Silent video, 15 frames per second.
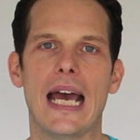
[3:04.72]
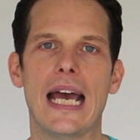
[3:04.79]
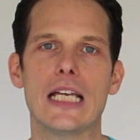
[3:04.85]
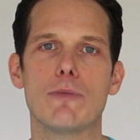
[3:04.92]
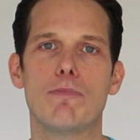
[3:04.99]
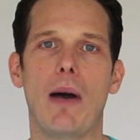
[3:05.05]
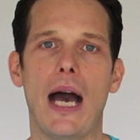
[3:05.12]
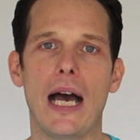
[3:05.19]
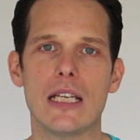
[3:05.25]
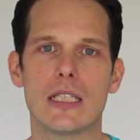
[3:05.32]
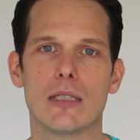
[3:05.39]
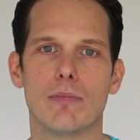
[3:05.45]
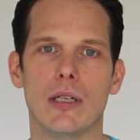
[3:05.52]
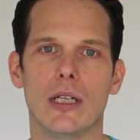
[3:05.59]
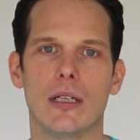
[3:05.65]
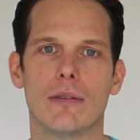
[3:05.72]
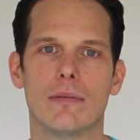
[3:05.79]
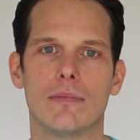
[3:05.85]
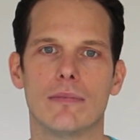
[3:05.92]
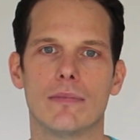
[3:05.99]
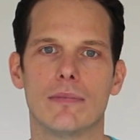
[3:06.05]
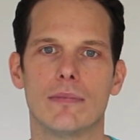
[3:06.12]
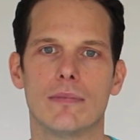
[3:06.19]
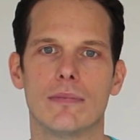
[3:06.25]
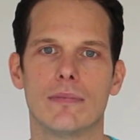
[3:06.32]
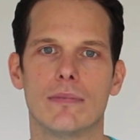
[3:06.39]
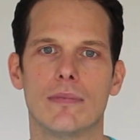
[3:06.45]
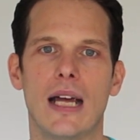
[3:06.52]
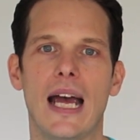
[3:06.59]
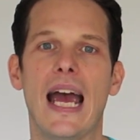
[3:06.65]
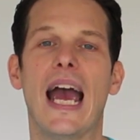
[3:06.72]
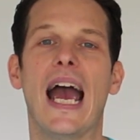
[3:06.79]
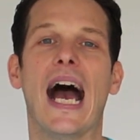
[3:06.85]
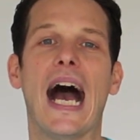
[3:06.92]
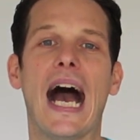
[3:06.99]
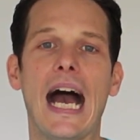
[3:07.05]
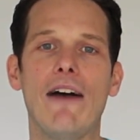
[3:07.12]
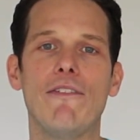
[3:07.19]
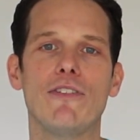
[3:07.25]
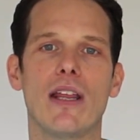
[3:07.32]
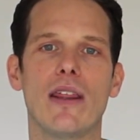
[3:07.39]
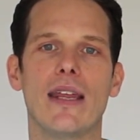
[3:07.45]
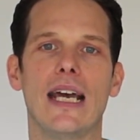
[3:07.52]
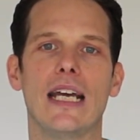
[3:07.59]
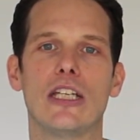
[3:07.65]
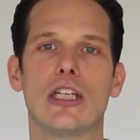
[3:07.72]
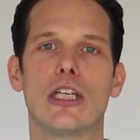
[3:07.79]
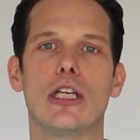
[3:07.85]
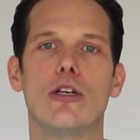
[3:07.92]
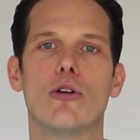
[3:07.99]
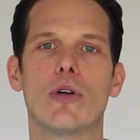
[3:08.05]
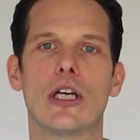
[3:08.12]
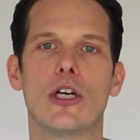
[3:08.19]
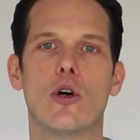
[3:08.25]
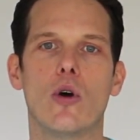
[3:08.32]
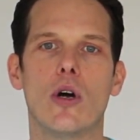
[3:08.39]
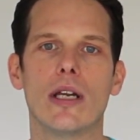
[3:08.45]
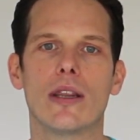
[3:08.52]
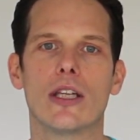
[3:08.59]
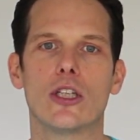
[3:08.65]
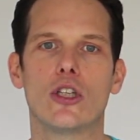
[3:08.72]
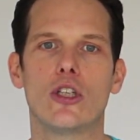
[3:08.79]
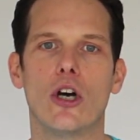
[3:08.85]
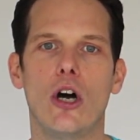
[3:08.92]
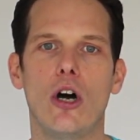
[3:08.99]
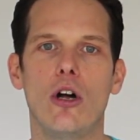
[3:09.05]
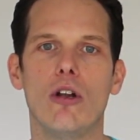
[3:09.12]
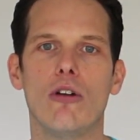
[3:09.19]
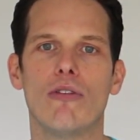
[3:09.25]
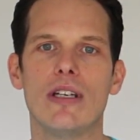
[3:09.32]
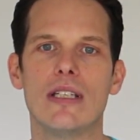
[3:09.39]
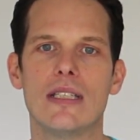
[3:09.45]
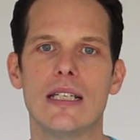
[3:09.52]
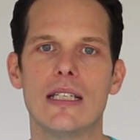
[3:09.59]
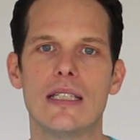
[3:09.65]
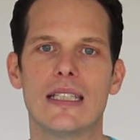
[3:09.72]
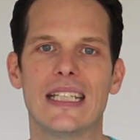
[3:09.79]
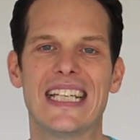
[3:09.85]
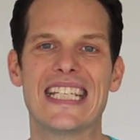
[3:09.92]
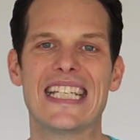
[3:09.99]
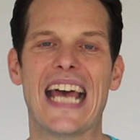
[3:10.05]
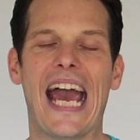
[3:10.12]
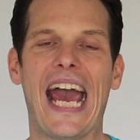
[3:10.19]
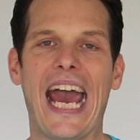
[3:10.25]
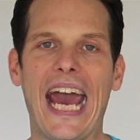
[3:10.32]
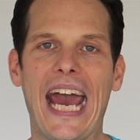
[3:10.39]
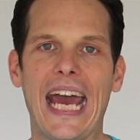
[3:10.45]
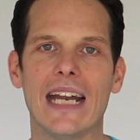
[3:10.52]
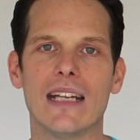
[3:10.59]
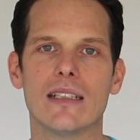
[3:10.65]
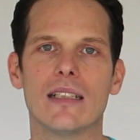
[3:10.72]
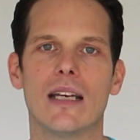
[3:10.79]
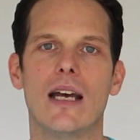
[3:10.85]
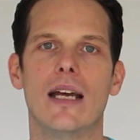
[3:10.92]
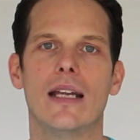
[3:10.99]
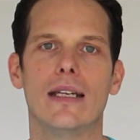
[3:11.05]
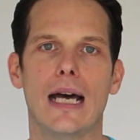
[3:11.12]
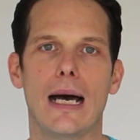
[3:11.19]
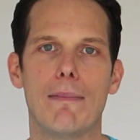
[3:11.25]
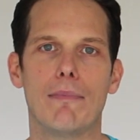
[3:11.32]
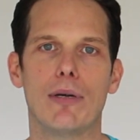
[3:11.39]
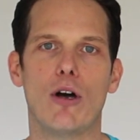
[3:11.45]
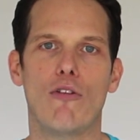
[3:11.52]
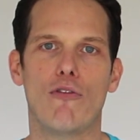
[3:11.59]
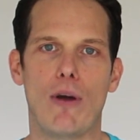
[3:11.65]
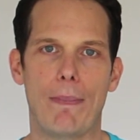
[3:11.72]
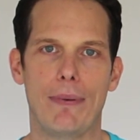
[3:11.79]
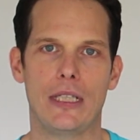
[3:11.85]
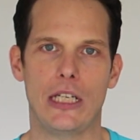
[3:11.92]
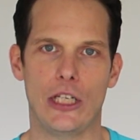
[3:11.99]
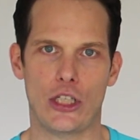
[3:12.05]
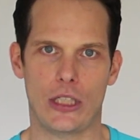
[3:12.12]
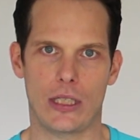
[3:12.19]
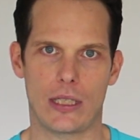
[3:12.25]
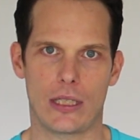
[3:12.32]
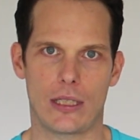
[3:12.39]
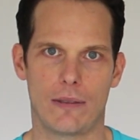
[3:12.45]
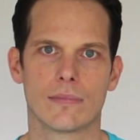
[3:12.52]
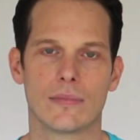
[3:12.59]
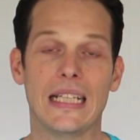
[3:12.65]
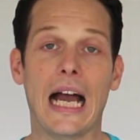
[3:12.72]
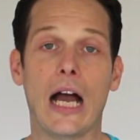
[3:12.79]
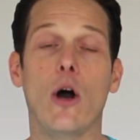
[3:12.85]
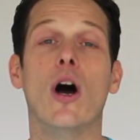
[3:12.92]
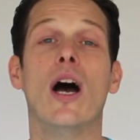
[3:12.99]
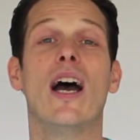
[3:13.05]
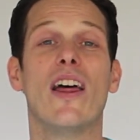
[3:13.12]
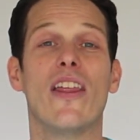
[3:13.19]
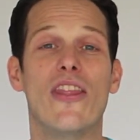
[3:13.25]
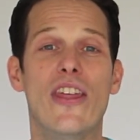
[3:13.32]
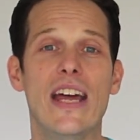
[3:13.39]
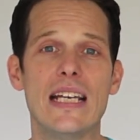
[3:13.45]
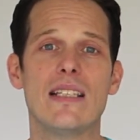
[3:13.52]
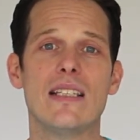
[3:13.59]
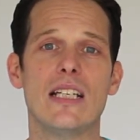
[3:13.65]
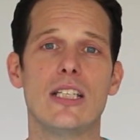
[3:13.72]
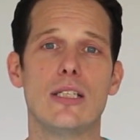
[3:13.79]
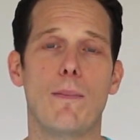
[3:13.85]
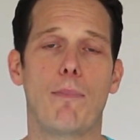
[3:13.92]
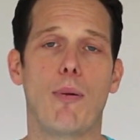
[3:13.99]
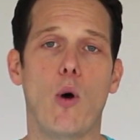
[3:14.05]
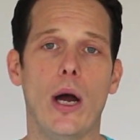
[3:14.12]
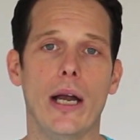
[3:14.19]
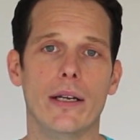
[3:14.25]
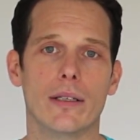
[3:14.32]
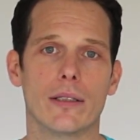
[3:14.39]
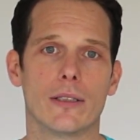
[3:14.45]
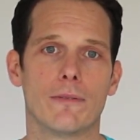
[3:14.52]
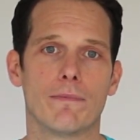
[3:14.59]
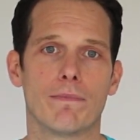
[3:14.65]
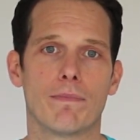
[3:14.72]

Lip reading: as possible. After that, you record the total resistance and number of repetitions. Now, this is important.